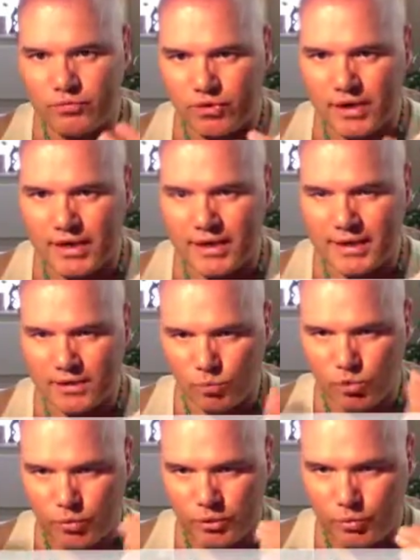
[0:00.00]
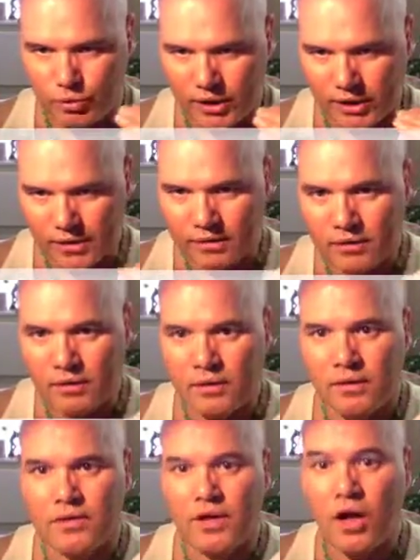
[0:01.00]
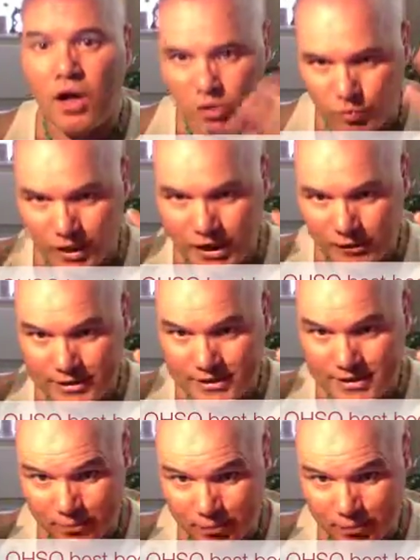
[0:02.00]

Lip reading: what we put in. The hardware is the brain.